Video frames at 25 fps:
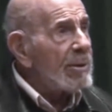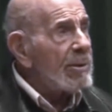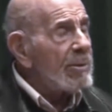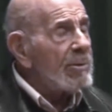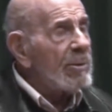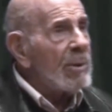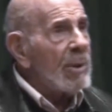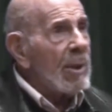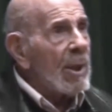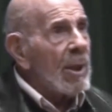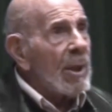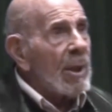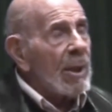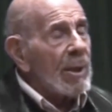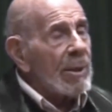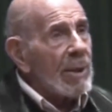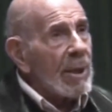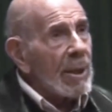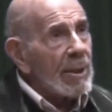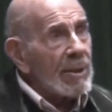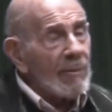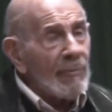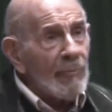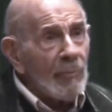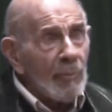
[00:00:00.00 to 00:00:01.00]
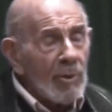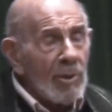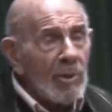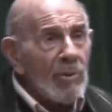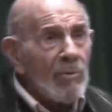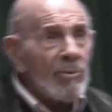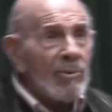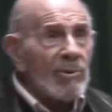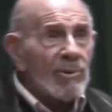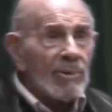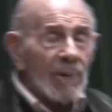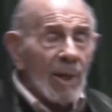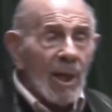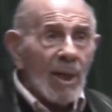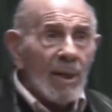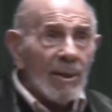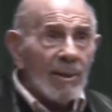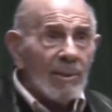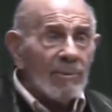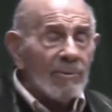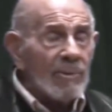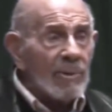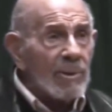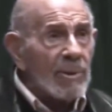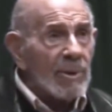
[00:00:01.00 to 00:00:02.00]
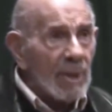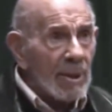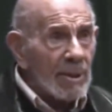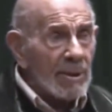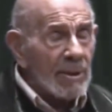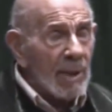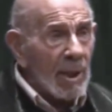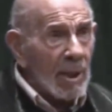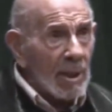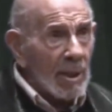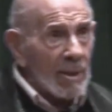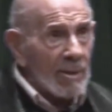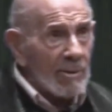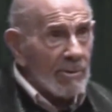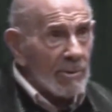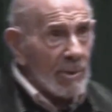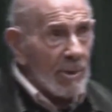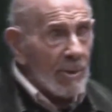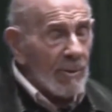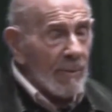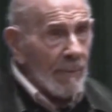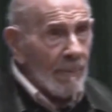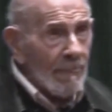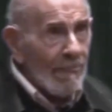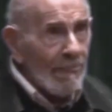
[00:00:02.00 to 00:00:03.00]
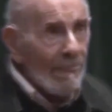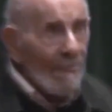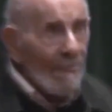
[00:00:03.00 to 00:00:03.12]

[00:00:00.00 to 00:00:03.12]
tell you that if we use science and technology,